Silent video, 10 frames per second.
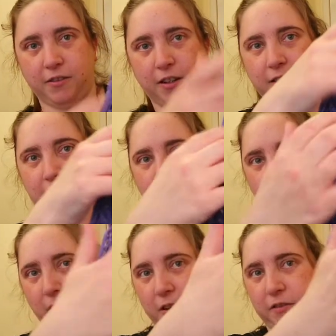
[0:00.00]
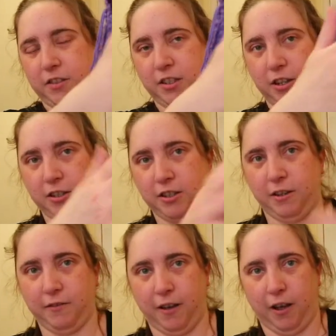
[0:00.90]
done this part of the skirt
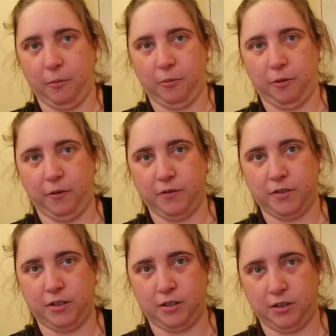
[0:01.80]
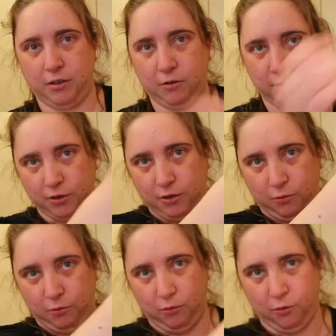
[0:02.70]
so far, but I've still got to
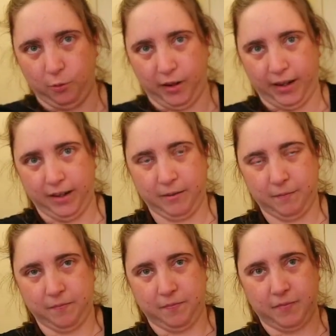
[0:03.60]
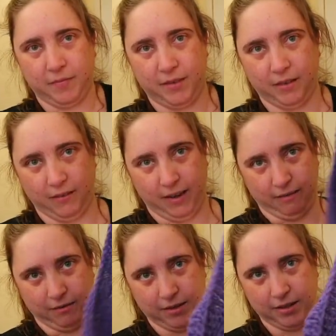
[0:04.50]
do all the way
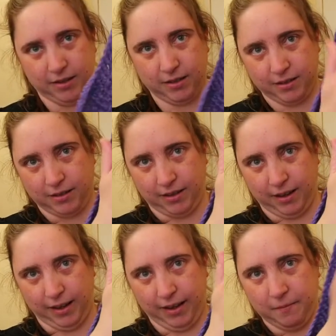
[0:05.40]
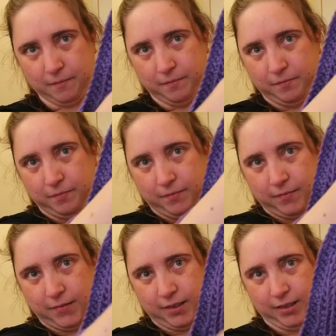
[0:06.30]
around to there.
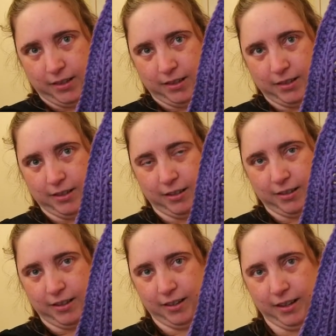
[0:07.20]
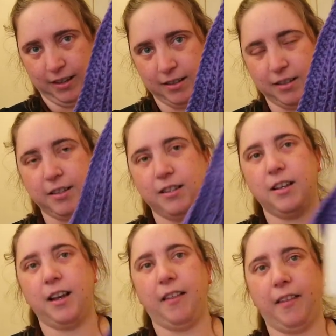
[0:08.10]
I think it's tucked in there,
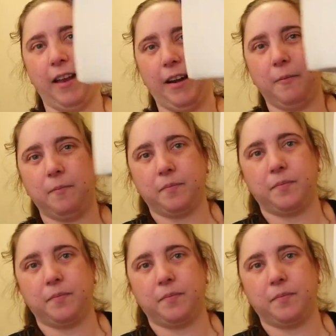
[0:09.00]
and then